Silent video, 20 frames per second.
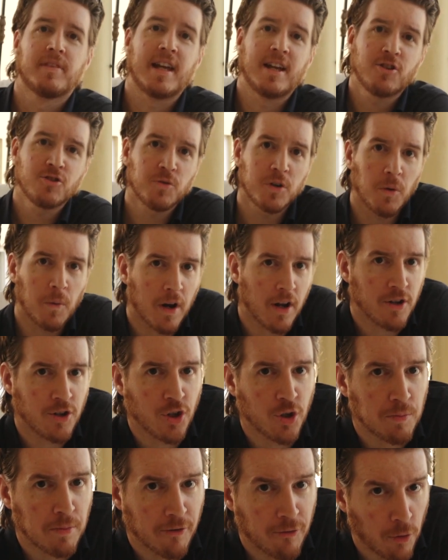Now here's what you want to
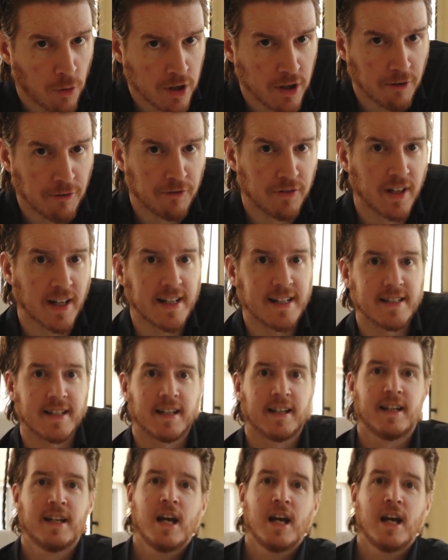do before your flight.